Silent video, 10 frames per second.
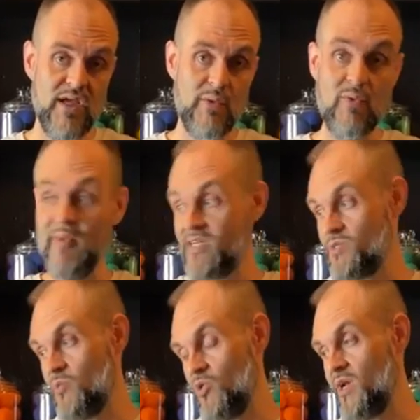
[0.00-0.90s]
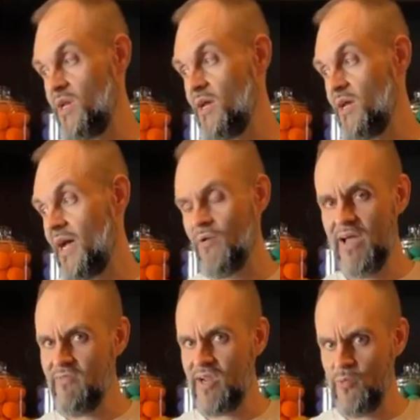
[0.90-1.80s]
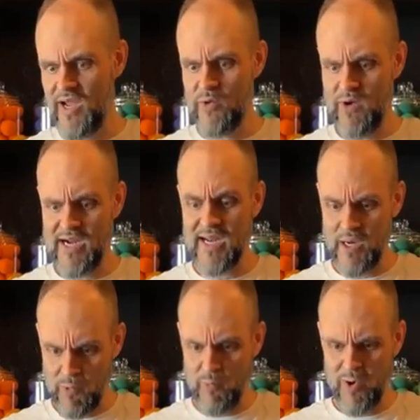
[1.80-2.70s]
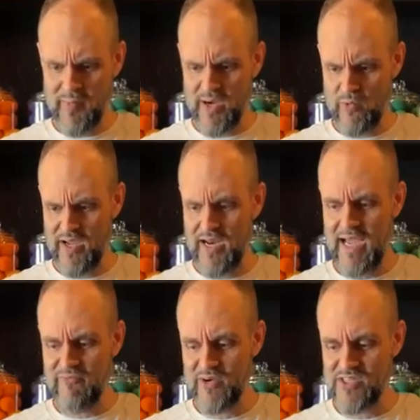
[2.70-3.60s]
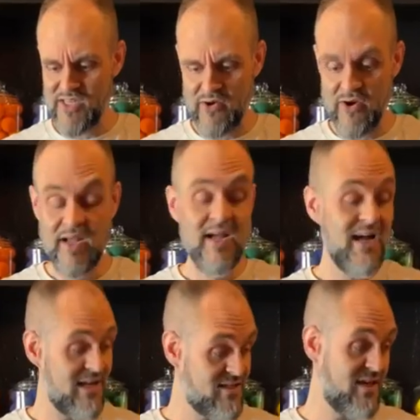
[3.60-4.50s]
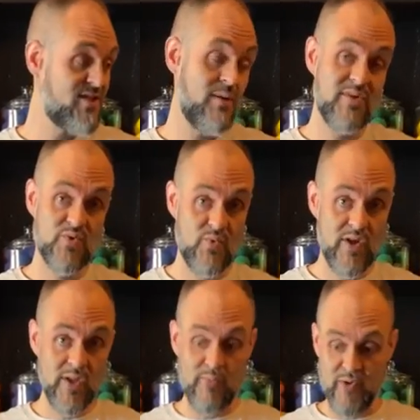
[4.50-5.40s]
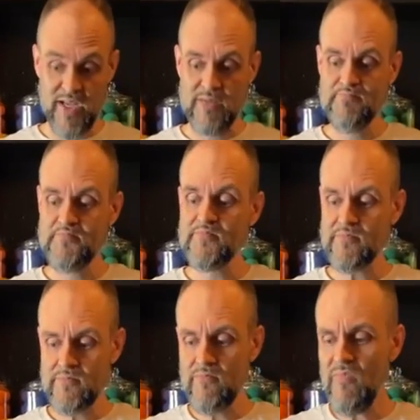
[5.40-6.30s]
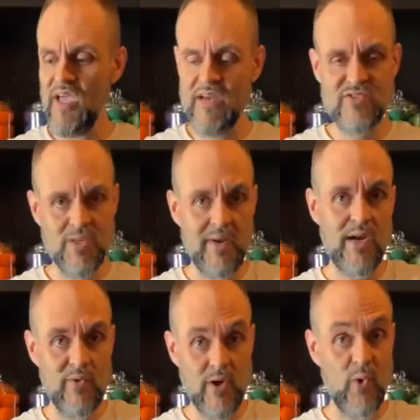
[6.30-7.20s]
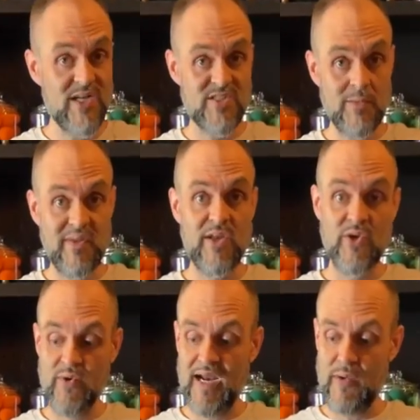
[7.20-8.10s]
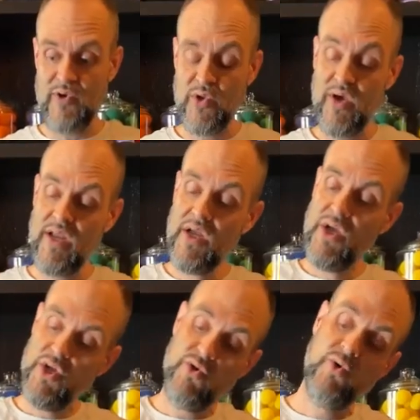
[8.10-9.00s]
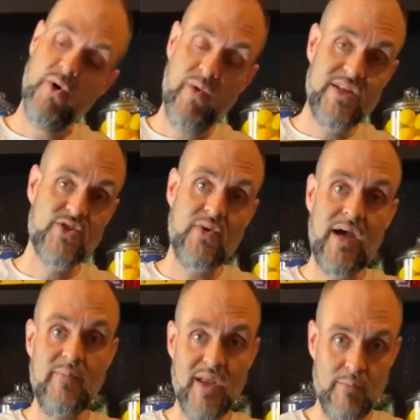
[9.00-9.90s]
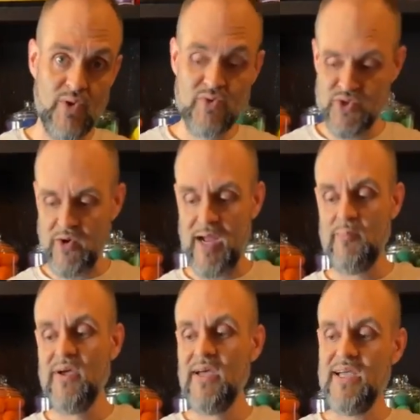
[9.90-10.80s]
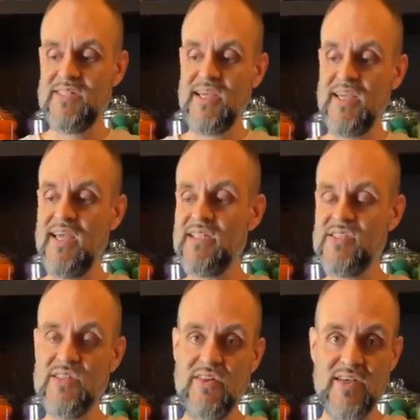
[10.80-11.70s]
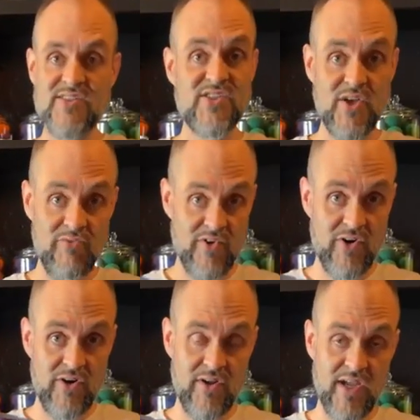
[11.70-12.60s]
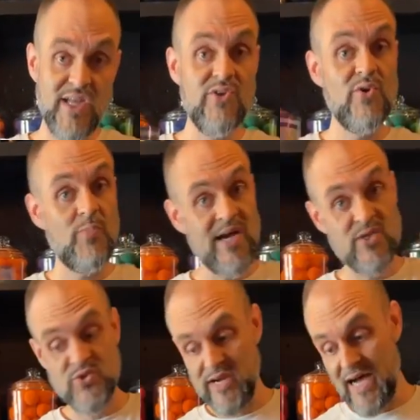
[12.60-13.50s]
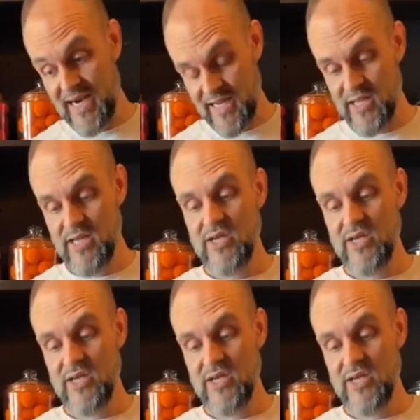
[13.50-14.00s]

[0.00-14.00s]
And we'll make some green. I don't have any red right now. We will make red halfway standard. I'll tell you something that's really pretty. And if somebody requested me to do it, I would do it. You do a red stripe and a blue stripe. It's against this silver, and you do patriotic.